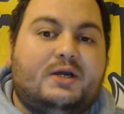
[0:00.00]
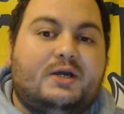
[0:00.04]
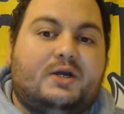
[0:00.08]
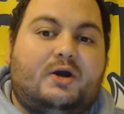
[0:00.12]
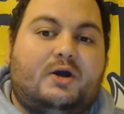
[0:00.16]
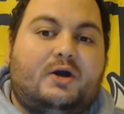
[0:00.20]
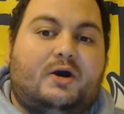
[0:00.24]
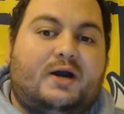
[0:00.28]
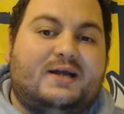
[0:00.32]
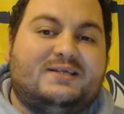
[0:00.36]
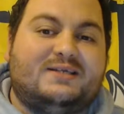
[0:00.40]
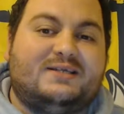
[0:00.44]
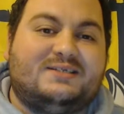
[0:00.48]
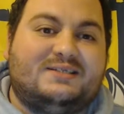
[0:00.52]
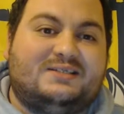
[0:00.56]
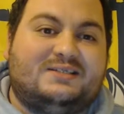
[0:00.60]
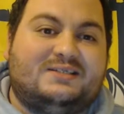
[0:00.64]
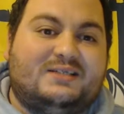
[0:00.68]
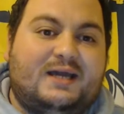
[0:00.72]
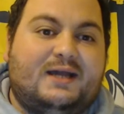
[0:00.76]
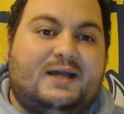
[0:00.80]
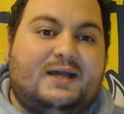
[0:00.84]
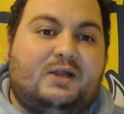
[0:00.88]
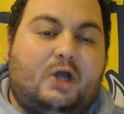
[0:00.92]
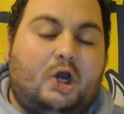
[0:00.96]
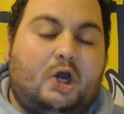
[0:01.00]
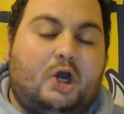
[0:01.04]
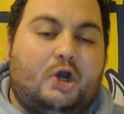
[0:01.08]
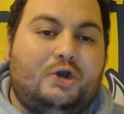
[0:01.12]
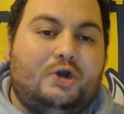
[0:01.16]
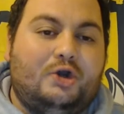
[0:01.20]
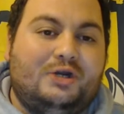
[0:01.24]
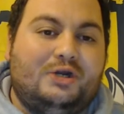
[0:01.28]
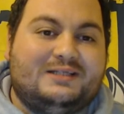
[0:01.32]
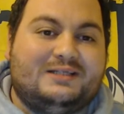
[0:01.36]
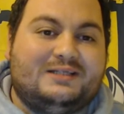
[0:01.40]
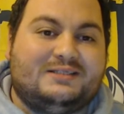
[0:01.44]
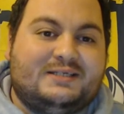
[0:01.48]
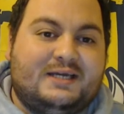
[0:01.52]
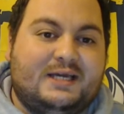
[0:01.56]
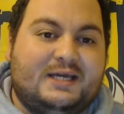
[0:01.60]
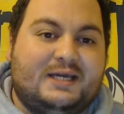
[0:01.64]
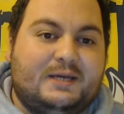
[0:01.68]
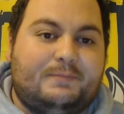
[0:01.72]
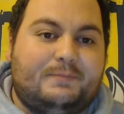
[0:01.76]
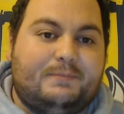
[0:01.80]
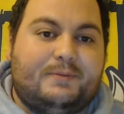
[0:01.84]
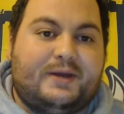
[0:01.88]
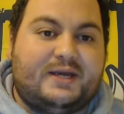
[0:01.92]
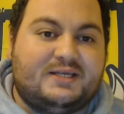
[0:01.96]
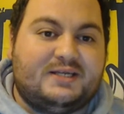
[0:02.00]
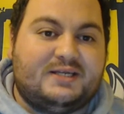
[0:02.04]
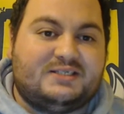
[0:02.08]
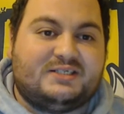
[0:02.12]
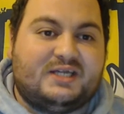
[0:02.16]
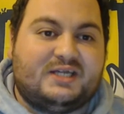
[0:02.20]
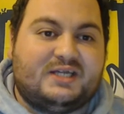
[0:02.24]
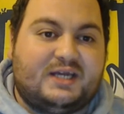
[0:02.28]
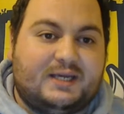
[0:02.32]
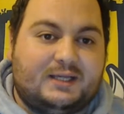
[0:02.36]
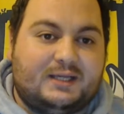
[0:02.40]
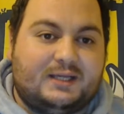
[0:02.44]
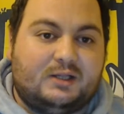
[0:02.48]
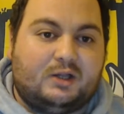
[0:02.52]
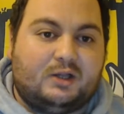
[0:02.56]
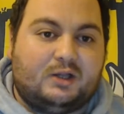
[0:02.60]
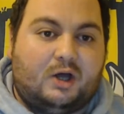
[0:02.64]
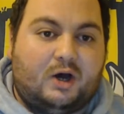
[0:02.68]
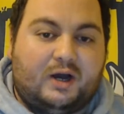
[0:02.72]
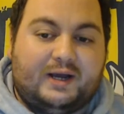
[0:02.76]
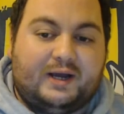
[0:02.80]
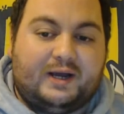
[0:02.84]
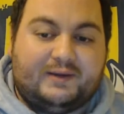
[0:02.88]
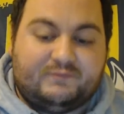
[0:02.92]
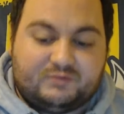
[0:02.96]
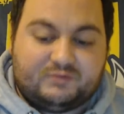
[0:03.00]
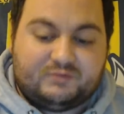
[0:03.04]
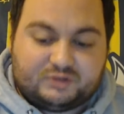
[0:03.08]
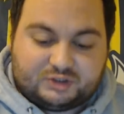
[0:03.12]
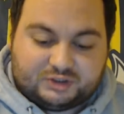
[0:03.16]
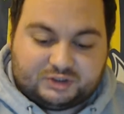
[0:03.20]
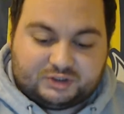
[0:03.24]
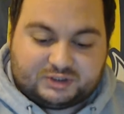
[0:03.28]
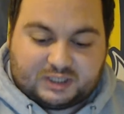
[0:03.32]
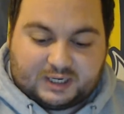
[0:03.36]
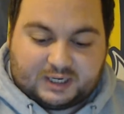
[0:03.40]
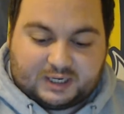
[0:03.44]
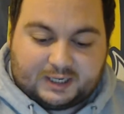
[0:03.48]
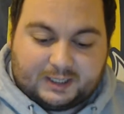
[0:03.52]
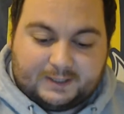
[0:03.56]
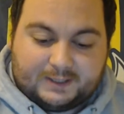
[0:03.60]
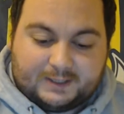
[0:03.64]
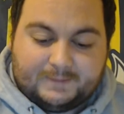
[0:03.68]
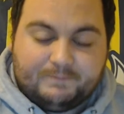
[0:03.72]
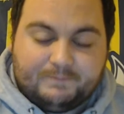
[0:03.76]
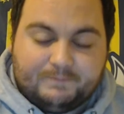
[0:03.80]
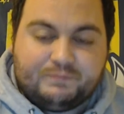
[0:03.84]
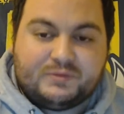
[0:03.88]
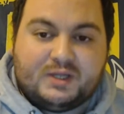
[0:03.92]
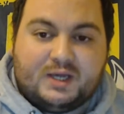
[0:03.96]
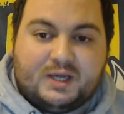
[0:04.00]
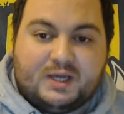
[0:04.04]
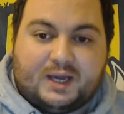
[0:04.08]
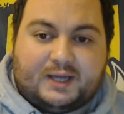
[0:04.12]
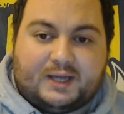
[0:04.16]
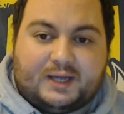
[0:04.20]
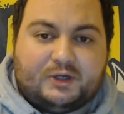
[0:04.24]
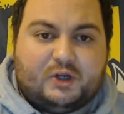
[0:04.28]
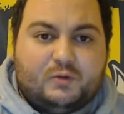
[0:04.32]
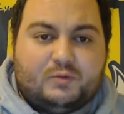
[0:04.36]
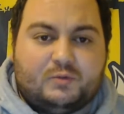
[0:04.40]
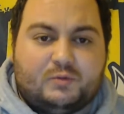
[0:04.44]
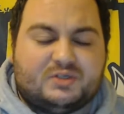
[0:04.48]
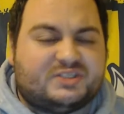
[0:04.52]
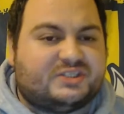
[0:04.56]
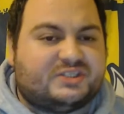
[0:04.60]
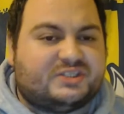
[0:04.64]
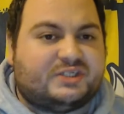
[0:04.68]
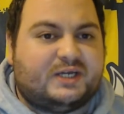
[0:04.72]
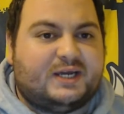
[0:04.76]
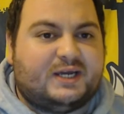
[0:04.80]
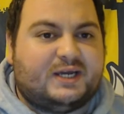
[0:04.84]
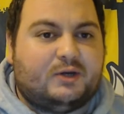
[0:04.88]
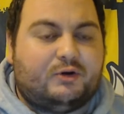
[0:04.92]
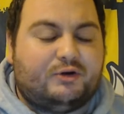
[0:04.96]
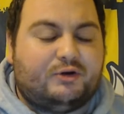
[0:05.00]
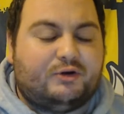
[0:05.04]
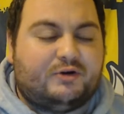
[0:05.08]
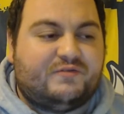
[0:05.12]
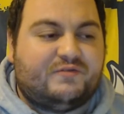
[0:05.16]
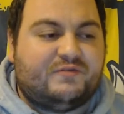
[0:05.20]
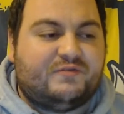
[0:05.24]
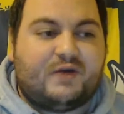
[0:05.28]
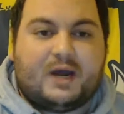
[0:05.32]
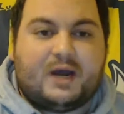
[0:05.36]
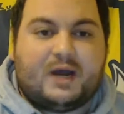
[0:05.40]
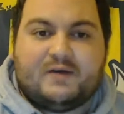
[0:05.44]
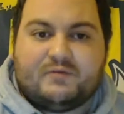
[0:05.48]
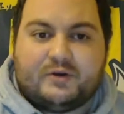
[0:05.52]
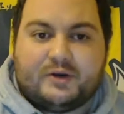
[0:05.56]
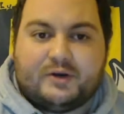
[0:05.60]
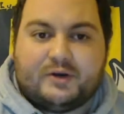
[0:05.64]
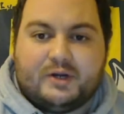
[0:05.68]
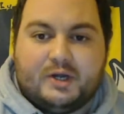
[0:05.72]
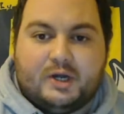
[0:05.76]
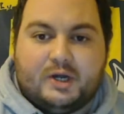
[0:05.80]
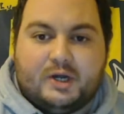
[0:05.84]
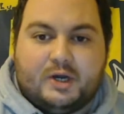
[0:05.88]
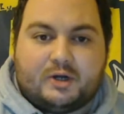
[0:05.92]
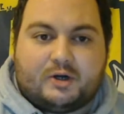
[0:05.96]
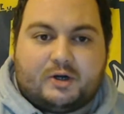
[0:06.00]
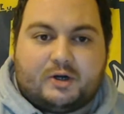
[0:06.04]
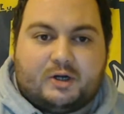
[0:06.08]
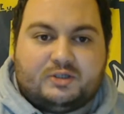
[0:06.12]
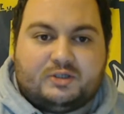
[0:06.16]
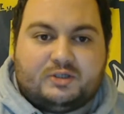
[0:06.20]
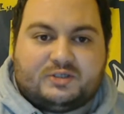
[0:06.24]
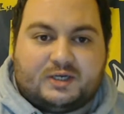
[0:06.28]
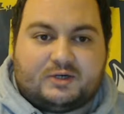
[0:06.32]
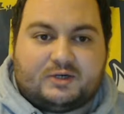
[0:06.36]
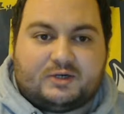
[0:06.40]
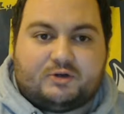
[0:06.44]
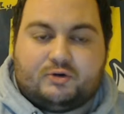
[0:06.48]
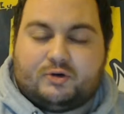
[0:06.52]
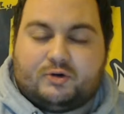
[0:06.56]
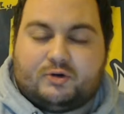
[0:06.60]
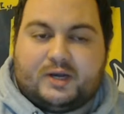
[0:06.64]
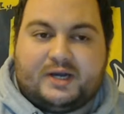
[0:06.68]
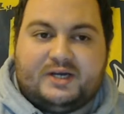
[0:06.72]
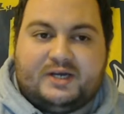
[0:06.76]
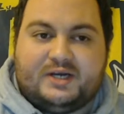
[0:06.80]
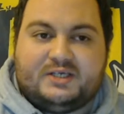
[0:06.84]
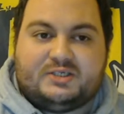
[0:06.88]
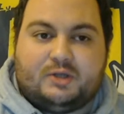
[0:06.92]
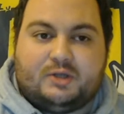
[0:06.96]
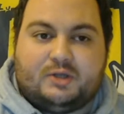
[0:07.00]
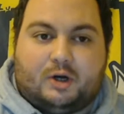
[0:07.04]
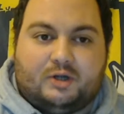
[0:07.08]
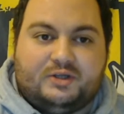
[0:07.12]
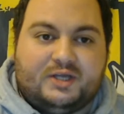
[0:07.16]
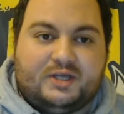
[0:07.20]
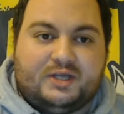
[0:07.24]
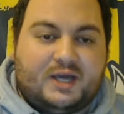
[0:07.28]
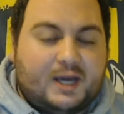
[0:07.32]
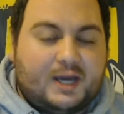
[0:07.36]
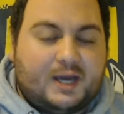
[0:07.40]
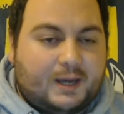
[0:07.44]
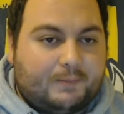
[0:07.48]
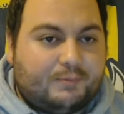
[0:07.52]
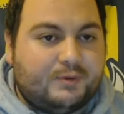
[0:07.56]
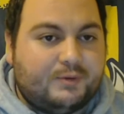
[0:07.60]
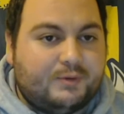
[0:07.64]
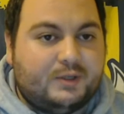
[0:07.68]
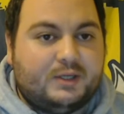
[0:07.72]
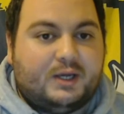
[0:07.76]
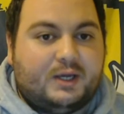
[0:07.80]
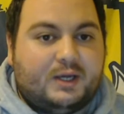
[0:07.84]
Guys, download TBC Live today and you will see all your favorite content creators on the app.